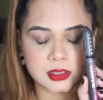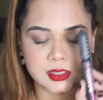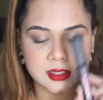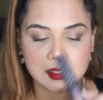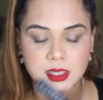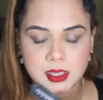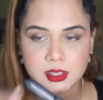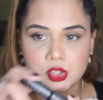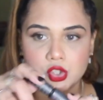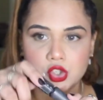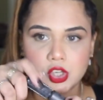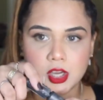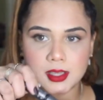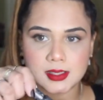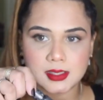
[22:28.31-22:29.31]
this
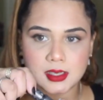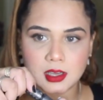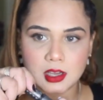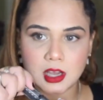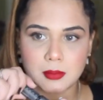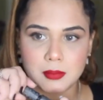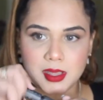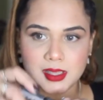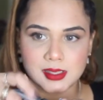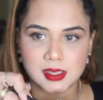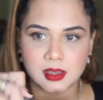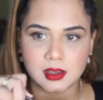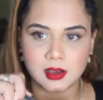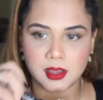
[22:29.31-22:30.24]
is just amazing.